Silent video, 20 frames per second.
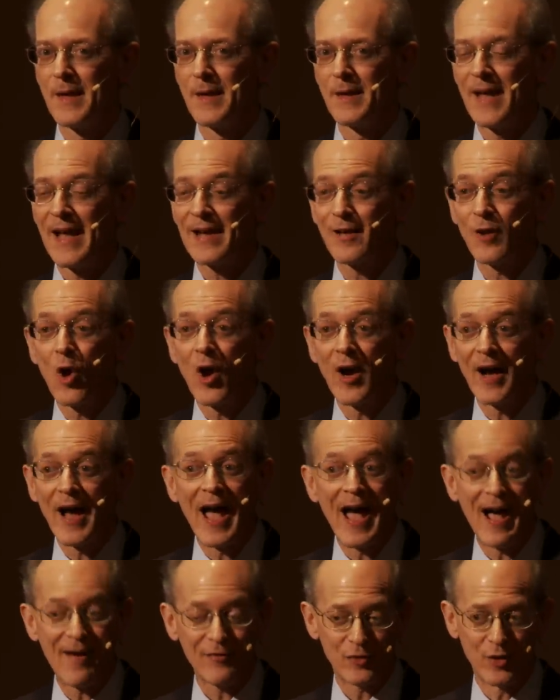Not long
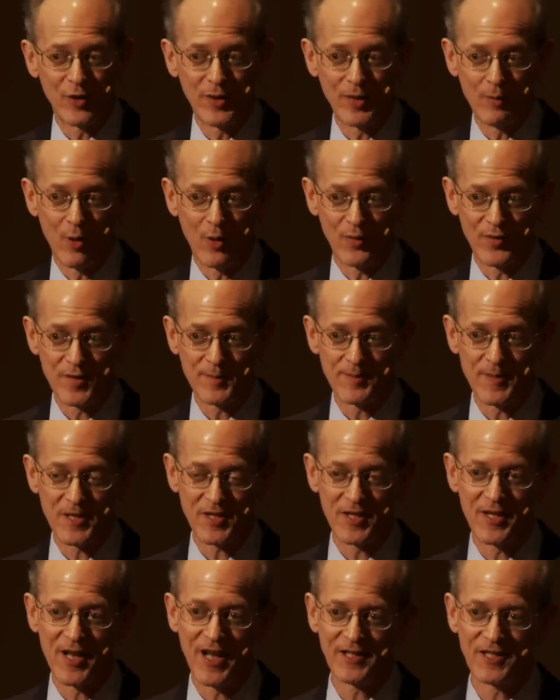after he wrote this piece
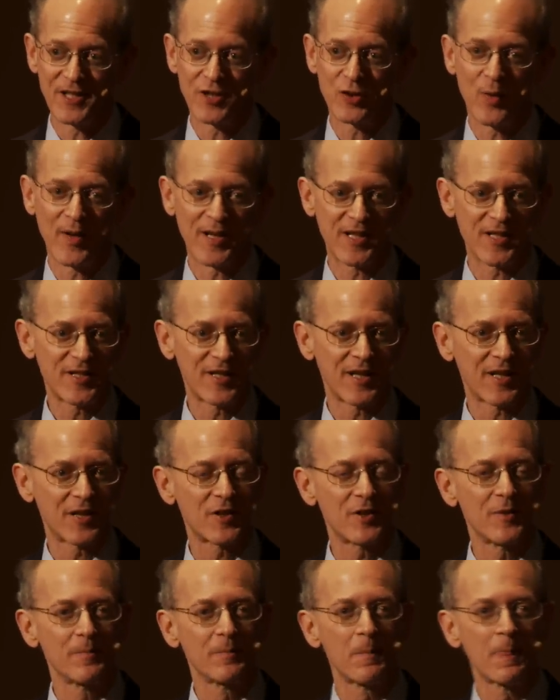in
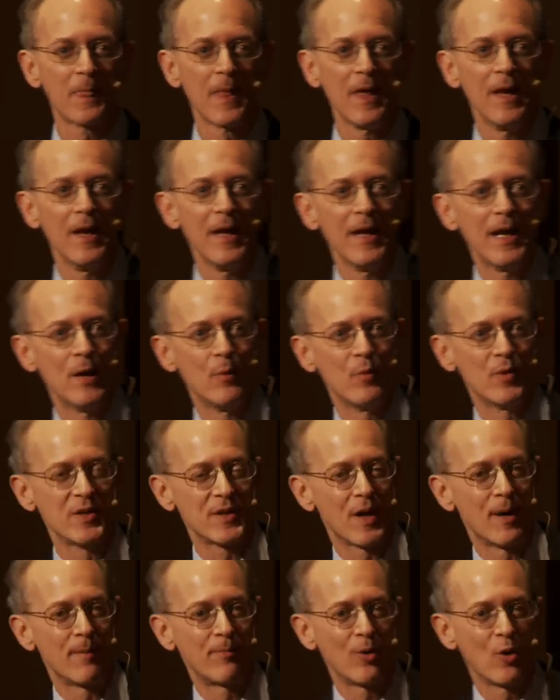1926, he was
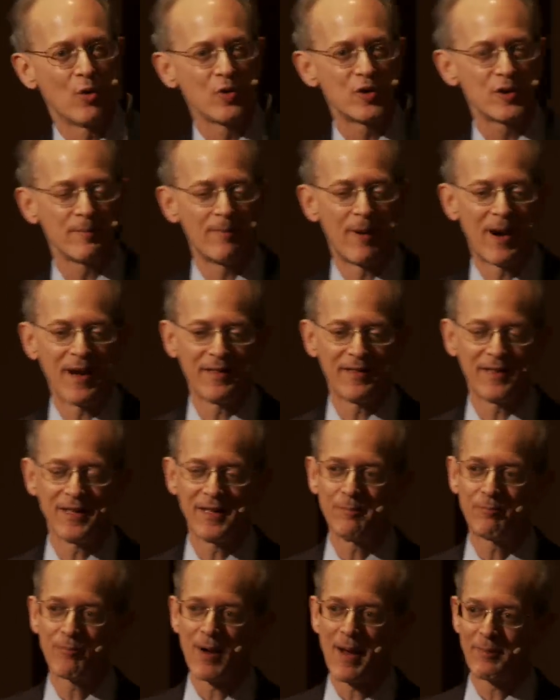approached by
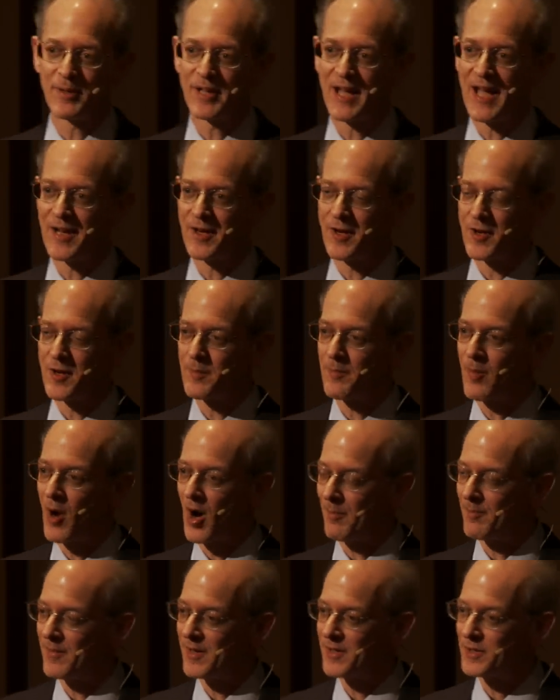the propaganda
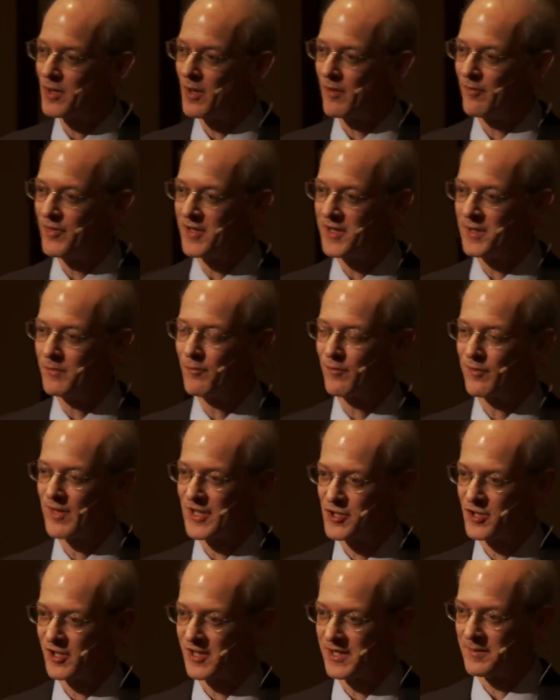department of the
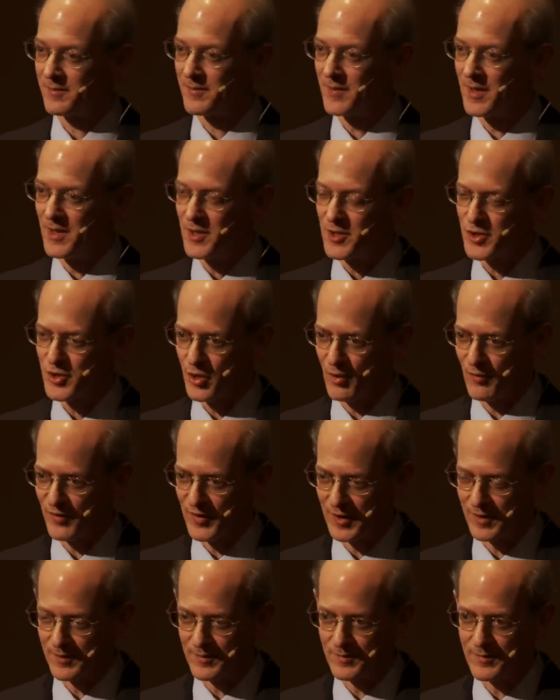fledgling
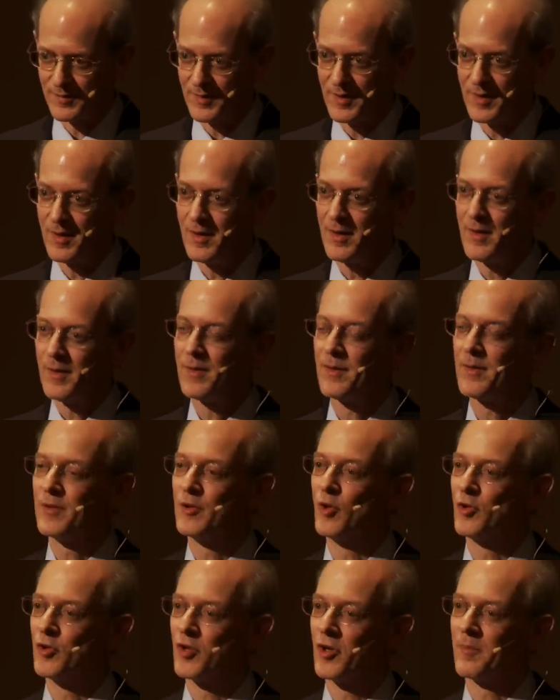Soviet
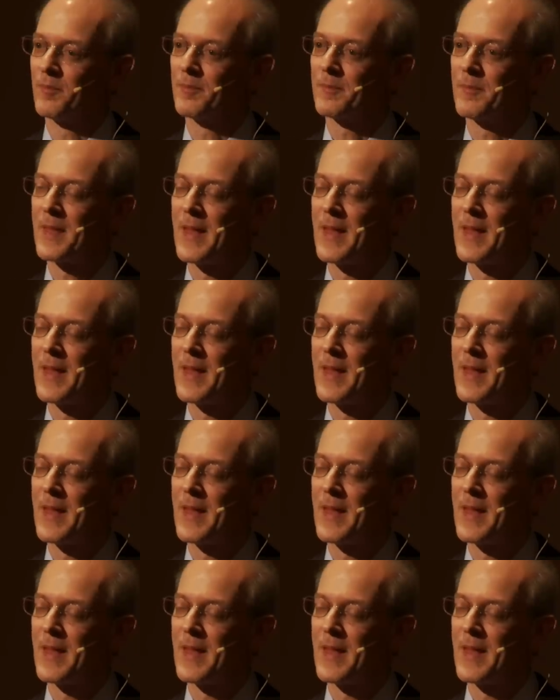Union.